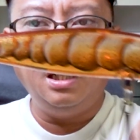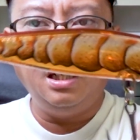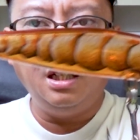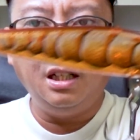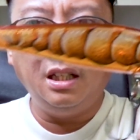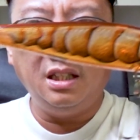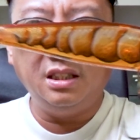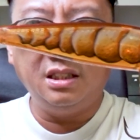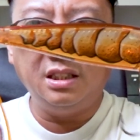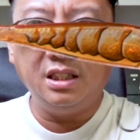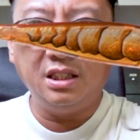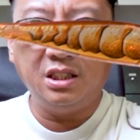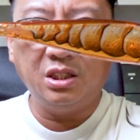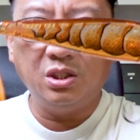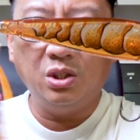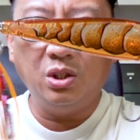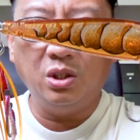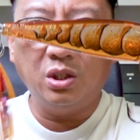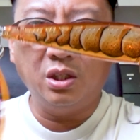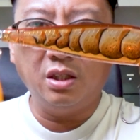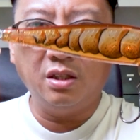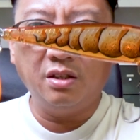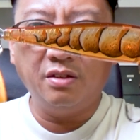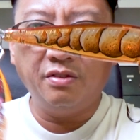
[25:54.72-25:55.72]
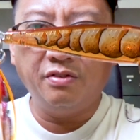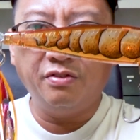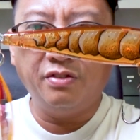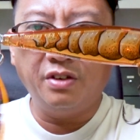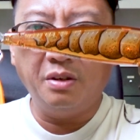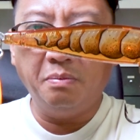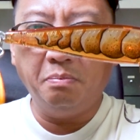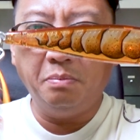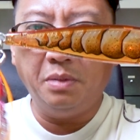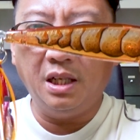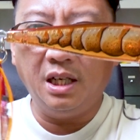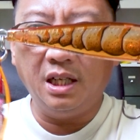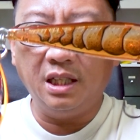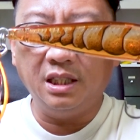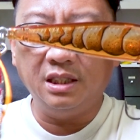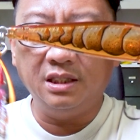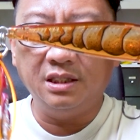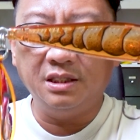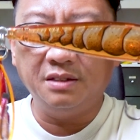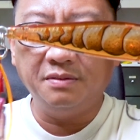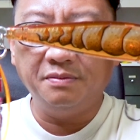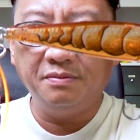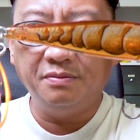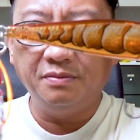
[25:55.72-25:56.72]
assist hook for
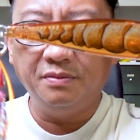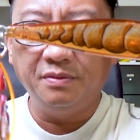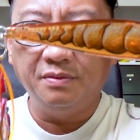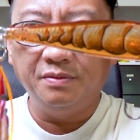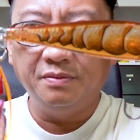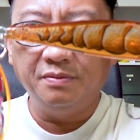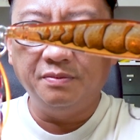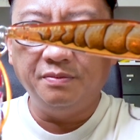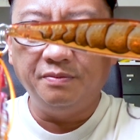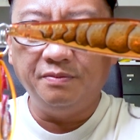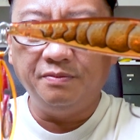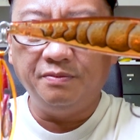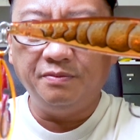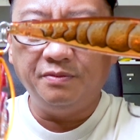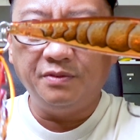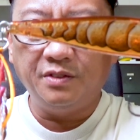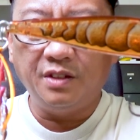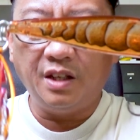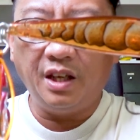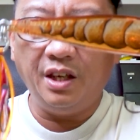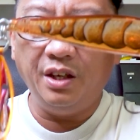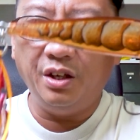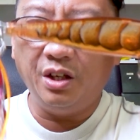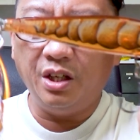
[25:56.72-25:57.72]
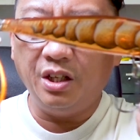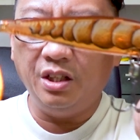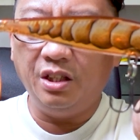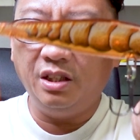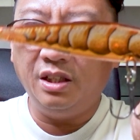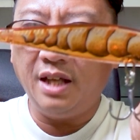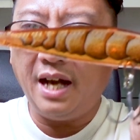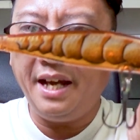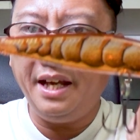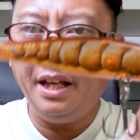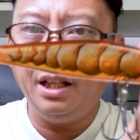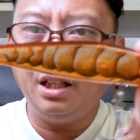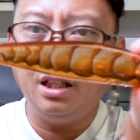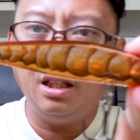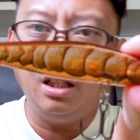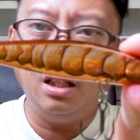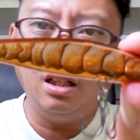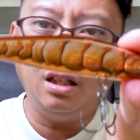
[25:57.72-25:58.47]
plugs. Okay, you could tie it